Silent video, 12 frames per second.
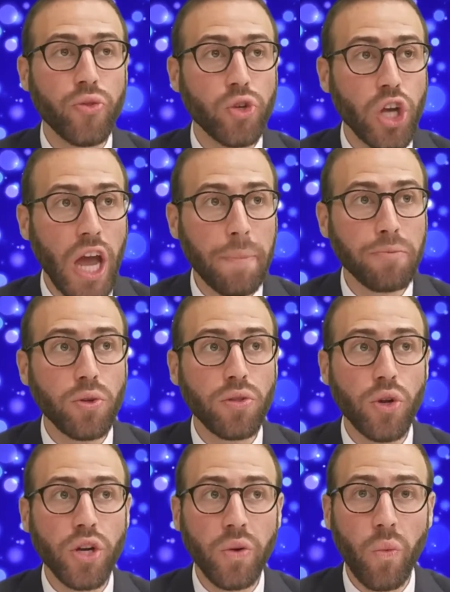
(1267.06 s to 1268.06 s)
chapter
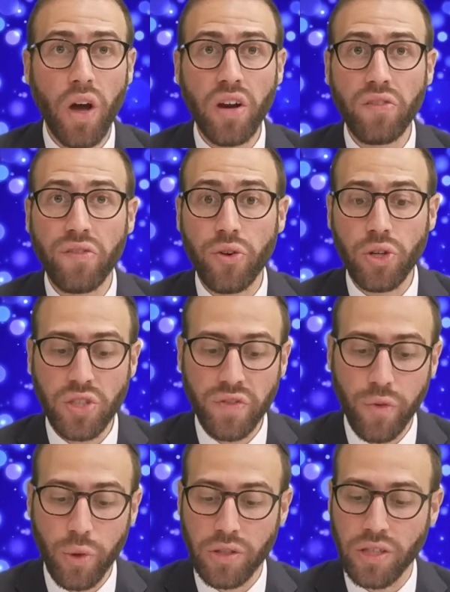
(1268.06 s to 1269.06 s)
31, verse
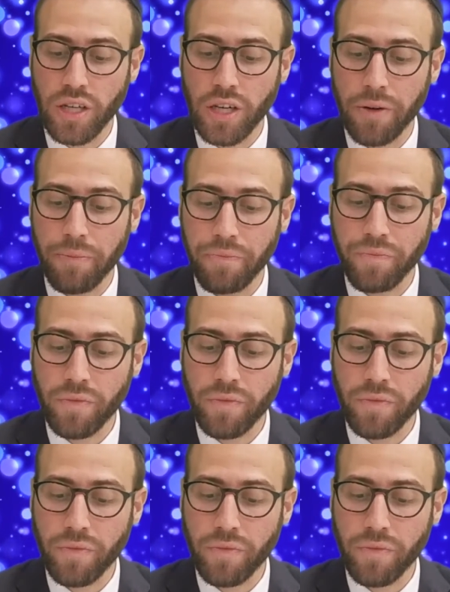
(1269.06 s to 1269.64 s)
14,